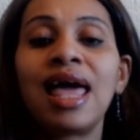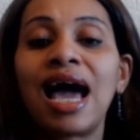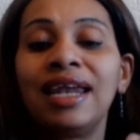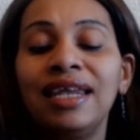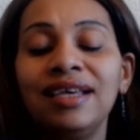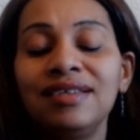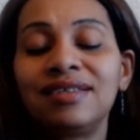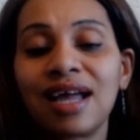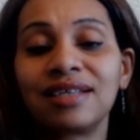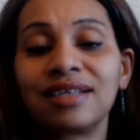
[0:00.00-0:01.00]
and he
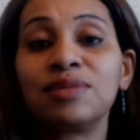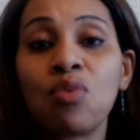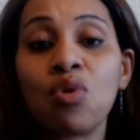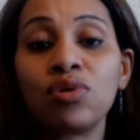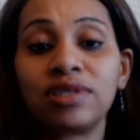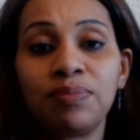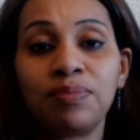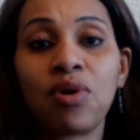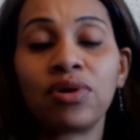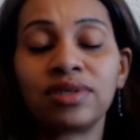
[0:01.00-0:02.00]
starts his most
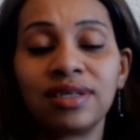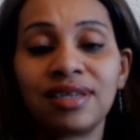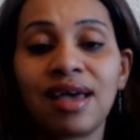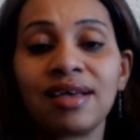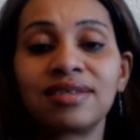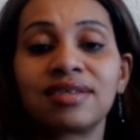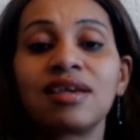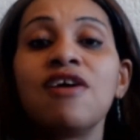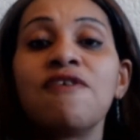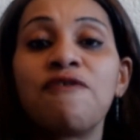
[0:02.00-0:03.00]
important task
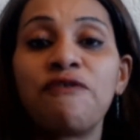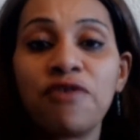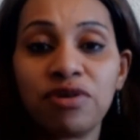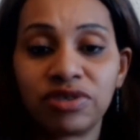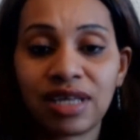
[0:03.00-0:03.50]
first.